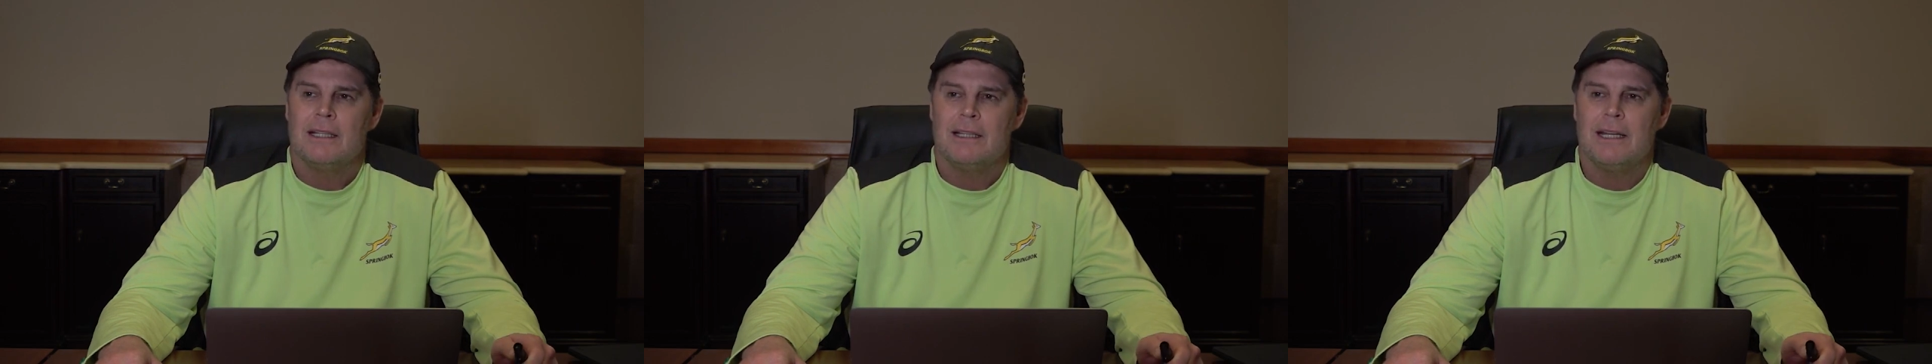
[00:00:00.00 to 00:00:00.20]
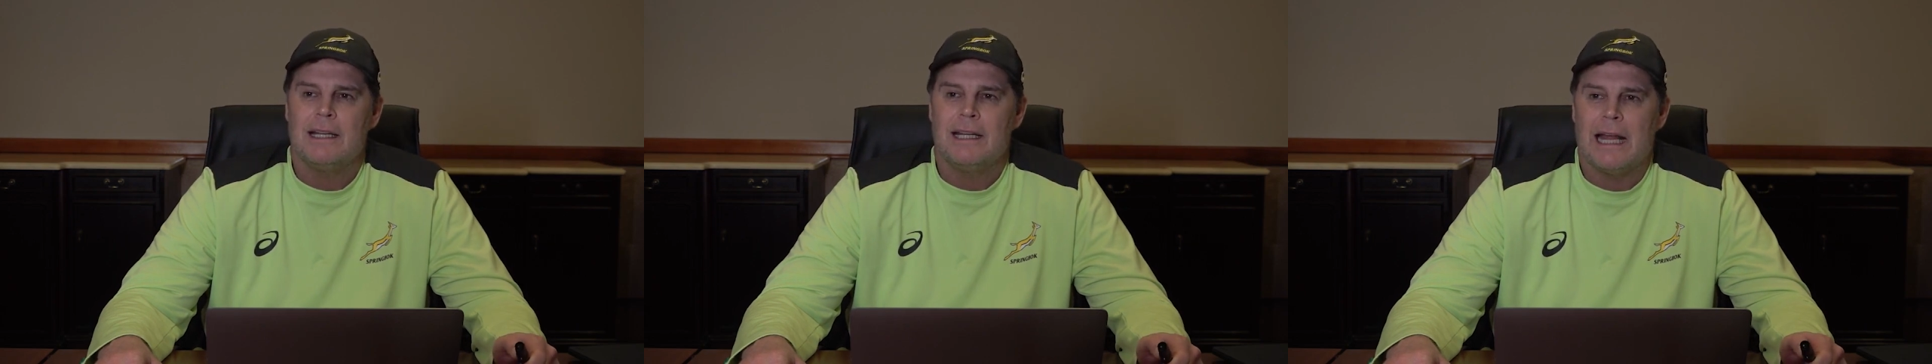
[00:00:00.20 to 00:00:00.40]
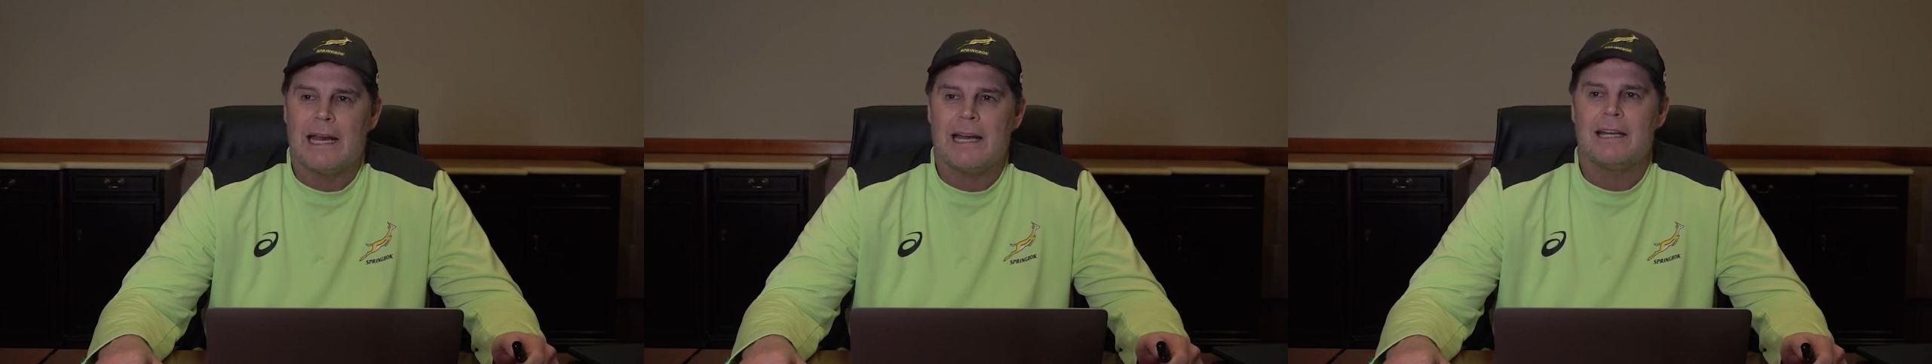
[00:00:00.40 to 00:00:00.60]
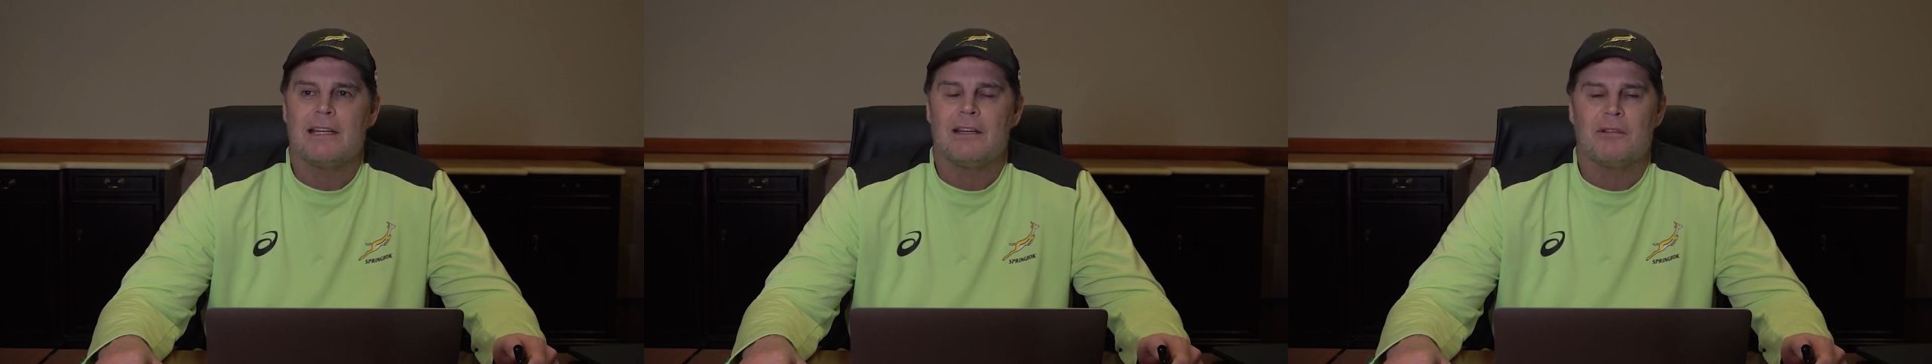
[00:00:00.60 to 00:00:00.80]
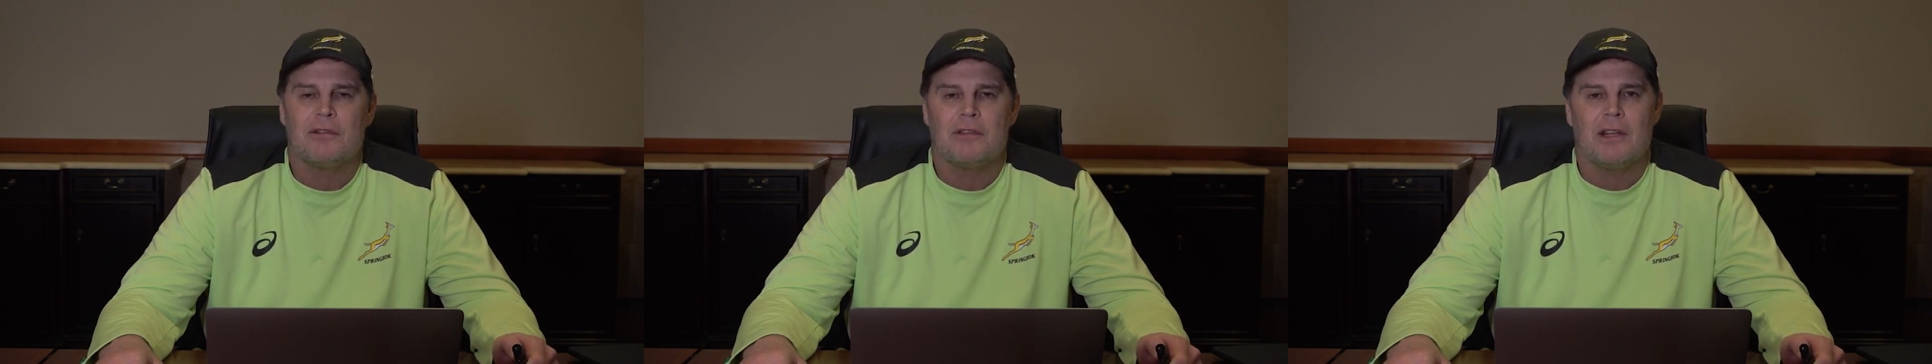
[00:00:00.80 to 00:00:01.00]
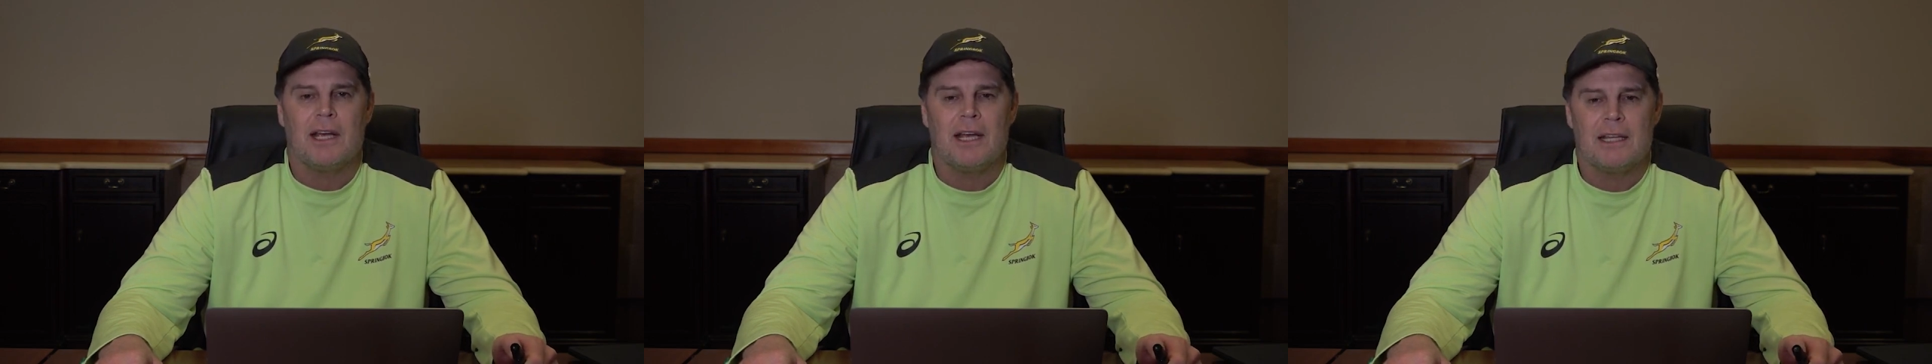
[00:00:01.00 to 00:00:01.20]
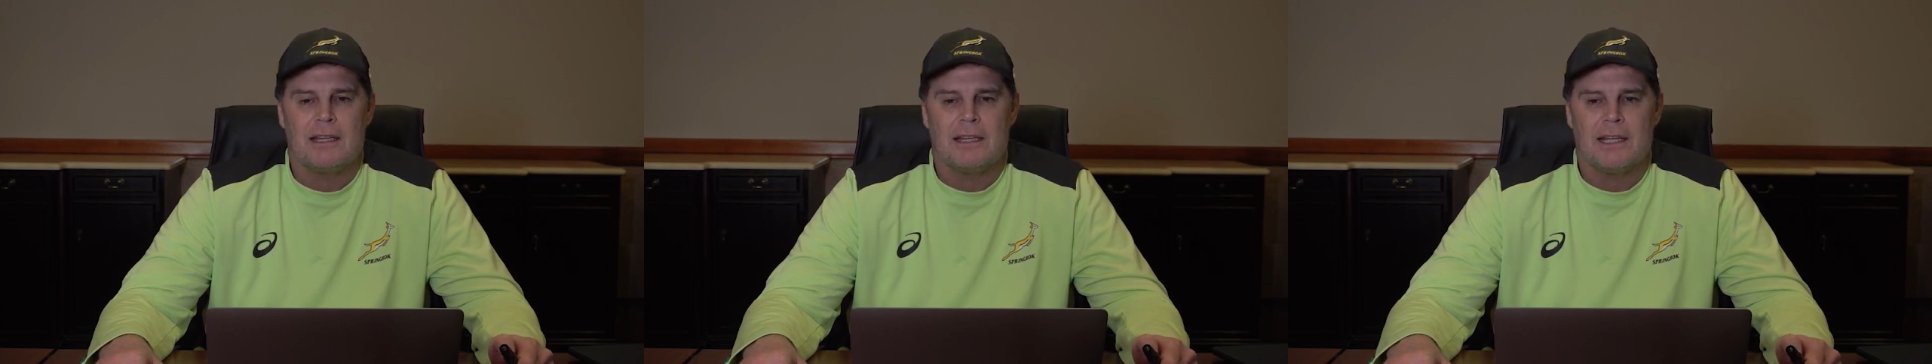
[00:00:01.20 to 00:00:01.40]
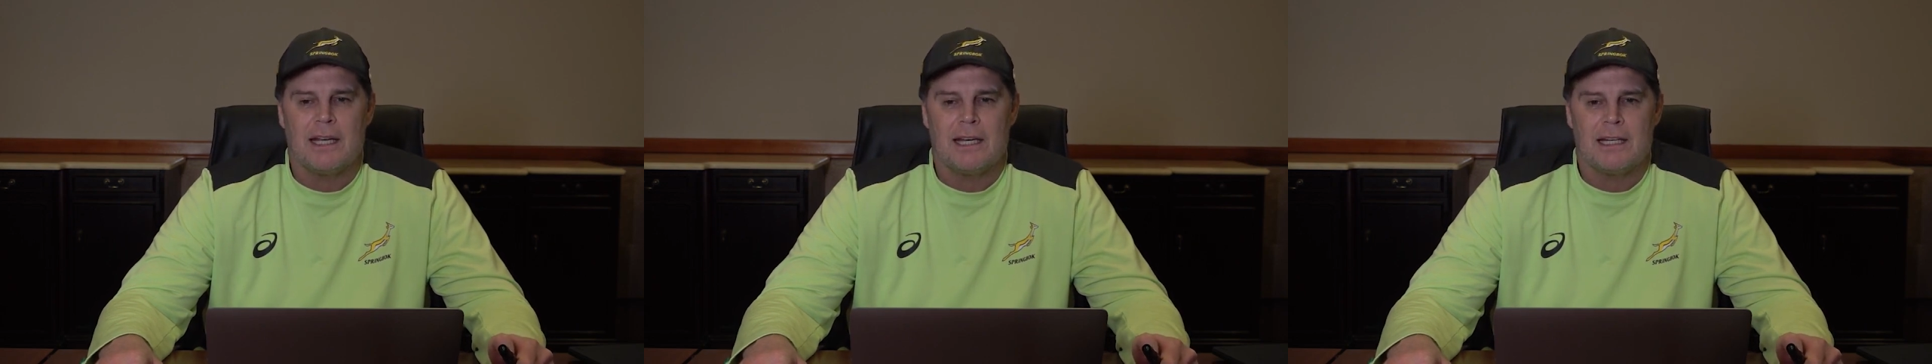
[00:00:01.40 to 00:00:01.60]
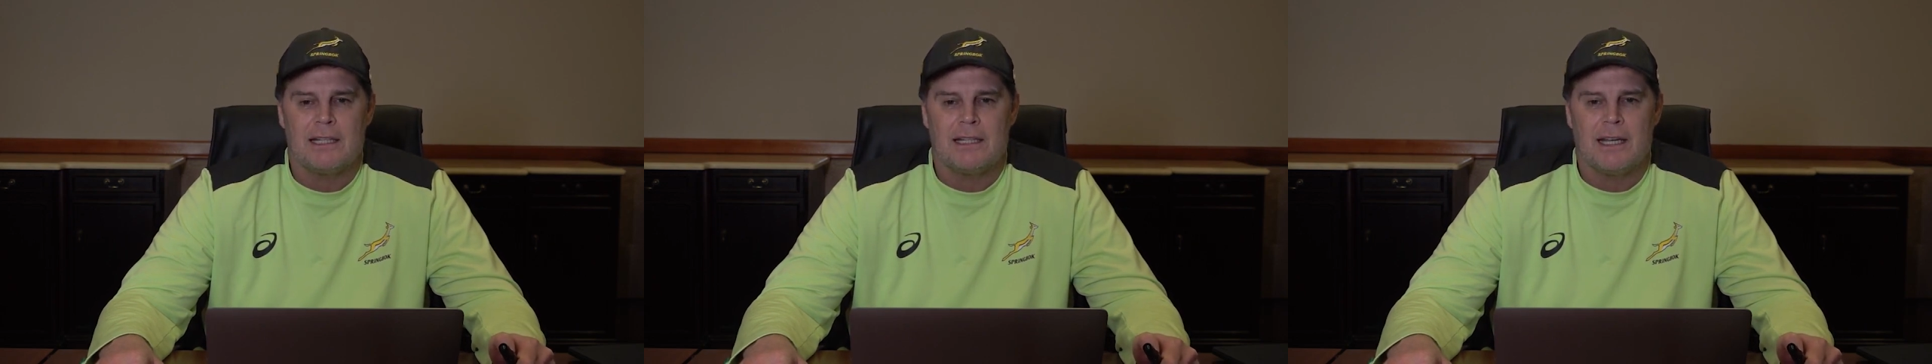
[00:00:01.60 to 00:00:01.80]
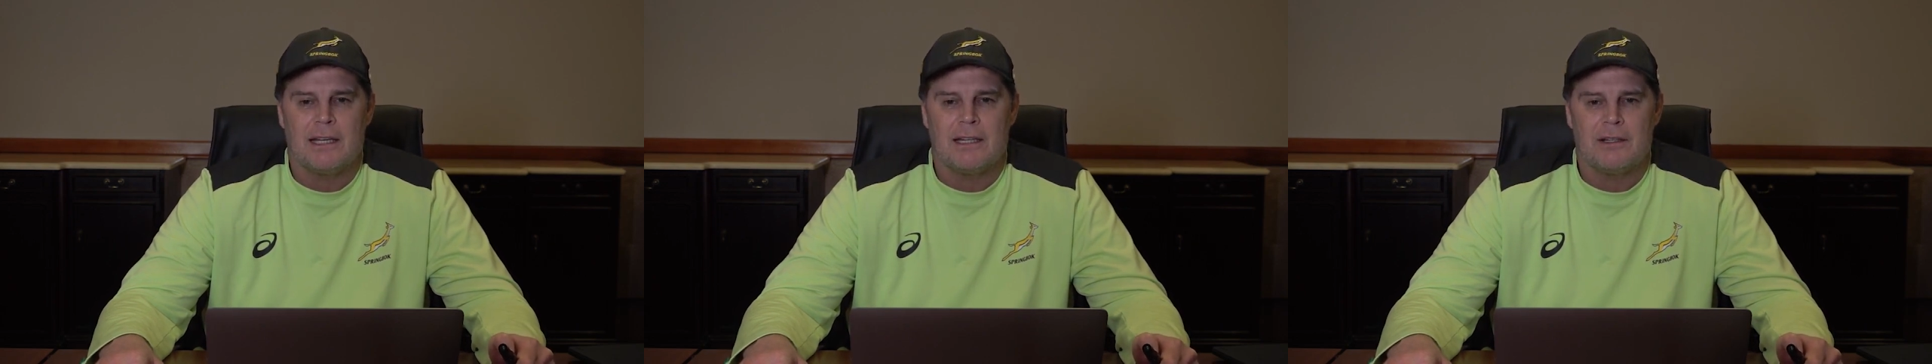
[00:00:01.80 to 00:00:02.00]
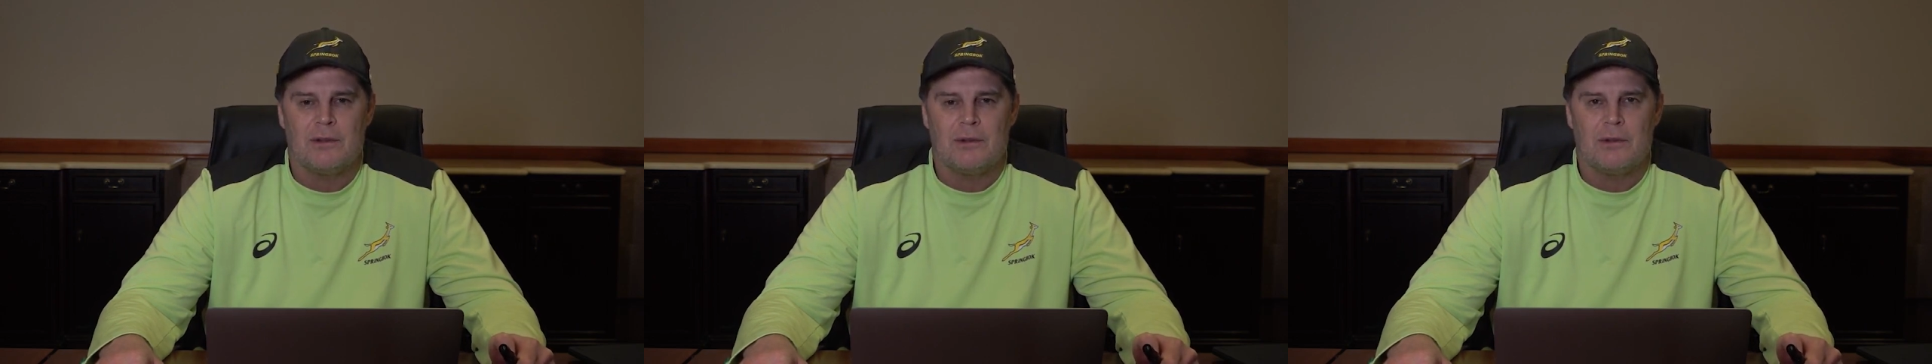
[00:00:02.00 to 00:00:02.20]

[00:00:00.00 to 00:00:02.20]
narrative that